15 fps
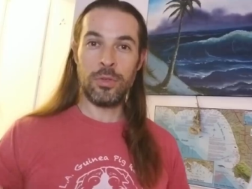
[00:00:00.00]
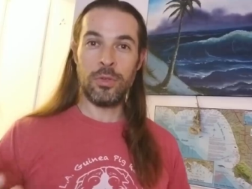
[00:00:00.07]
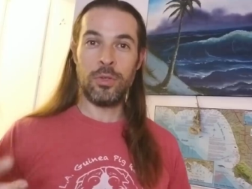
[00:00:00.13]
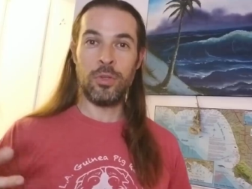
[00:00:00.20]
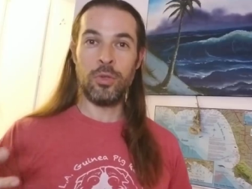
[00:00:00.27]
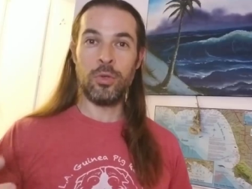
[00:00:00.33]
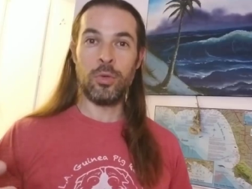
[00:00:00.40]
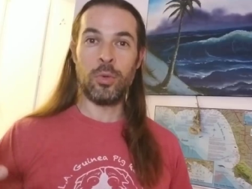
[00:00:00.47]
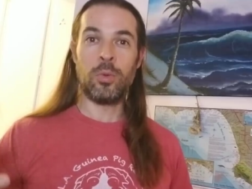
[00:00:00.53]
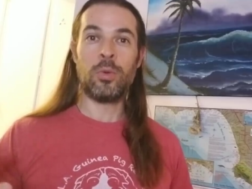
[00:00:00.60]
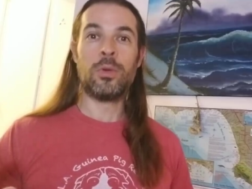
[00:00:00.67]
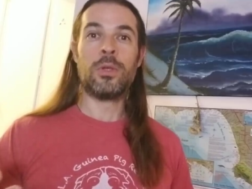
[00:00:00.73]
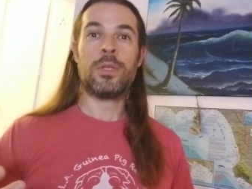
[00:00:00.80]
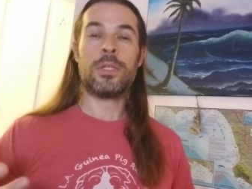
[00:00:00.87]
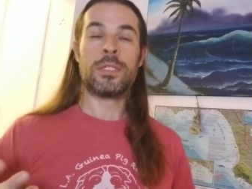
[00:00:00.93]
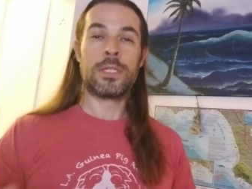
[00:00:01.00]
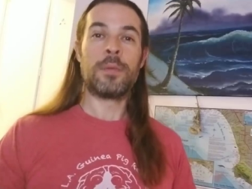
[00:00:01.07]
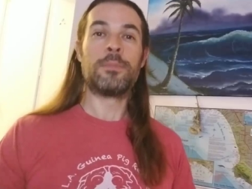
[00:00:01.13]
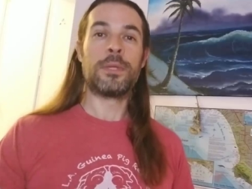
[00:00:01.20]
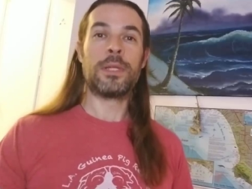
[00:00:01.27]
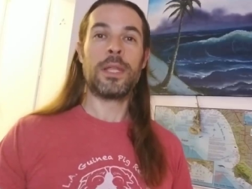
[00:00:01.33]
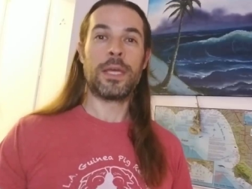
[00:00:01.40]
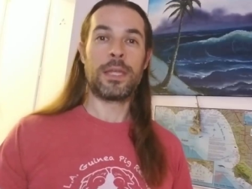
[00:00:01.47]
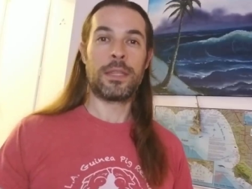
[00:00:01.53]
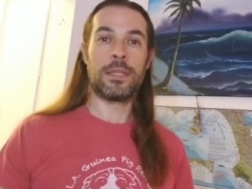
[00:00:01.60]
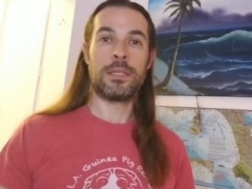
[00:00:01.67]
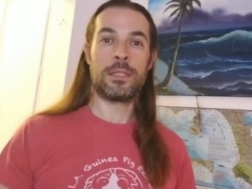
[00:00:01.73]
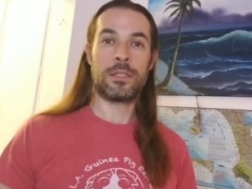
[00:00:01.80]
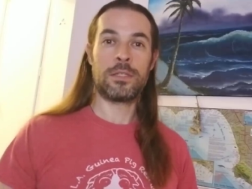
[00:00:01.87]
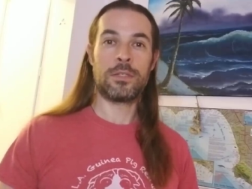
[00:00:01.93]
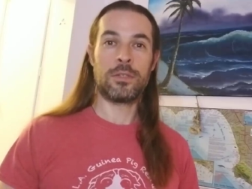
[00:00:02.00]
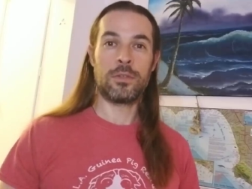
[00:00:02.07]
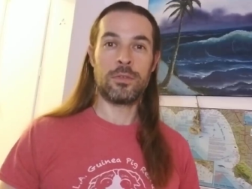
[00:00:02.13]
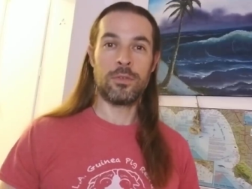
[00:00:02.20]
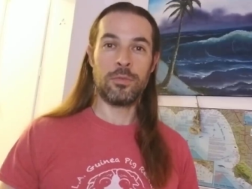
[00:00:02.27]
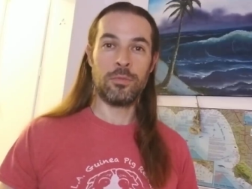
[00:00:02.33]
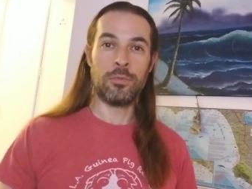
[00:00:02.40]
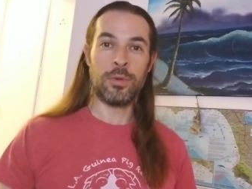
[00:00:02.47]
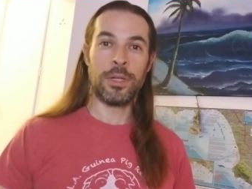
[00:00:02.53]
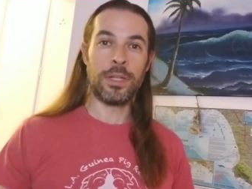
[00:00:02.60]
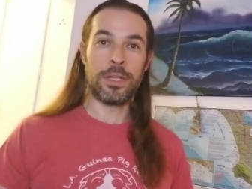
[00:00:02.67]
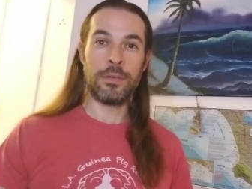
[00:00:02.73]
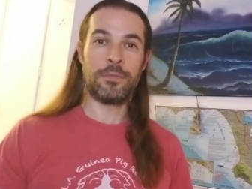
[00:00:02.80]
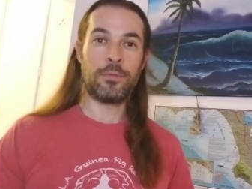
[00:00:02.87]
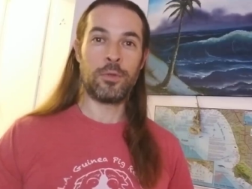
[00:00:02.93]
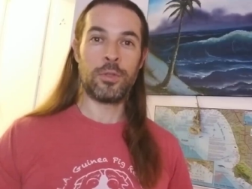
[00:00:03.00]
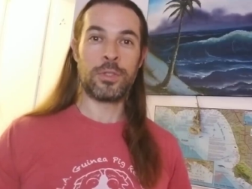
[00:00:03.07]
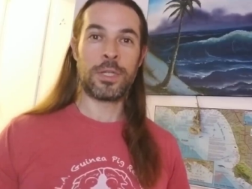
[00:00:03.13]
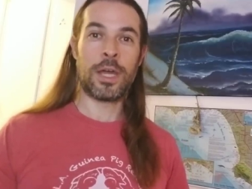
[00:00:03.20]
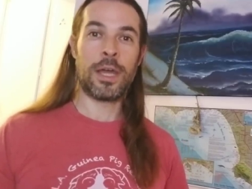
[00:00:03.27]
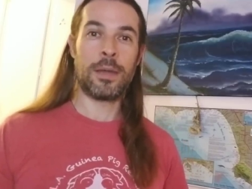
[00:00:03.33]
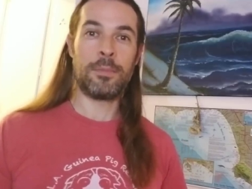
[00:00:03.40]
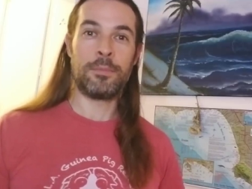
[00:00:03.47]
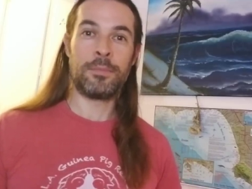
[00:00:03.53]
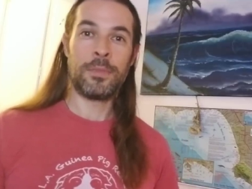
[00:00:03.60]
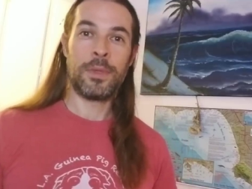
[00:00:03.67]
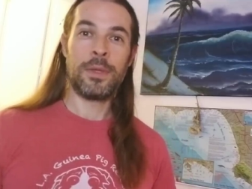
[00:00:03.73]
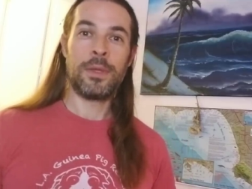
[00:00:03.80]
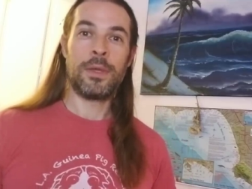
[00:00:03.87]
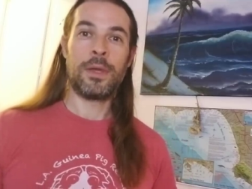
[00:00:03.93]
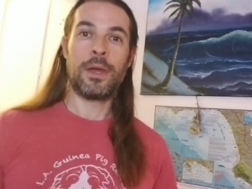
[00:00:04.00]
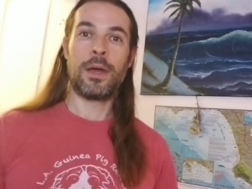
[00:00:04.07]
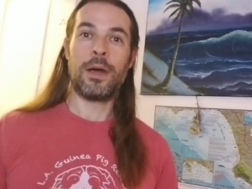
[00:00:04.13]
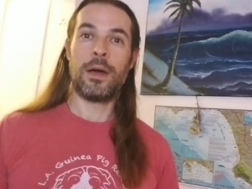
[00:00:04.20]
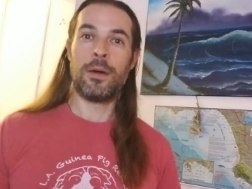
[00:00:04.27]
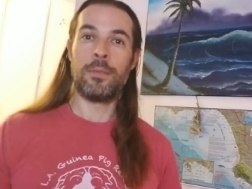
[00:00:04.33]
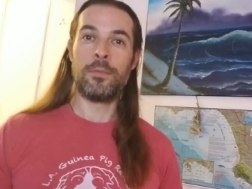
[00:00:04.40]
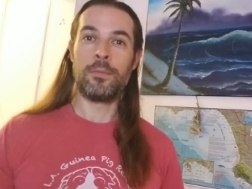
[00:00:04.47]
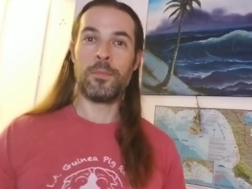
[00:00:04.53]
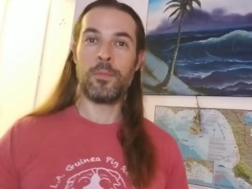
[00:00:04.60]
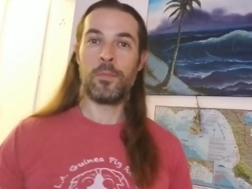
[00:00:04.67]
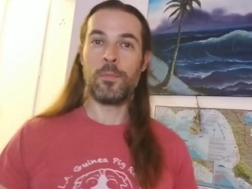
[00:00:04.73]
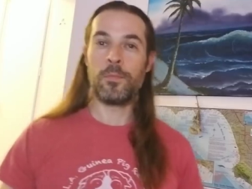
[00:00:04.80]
do something like this really full time. Um,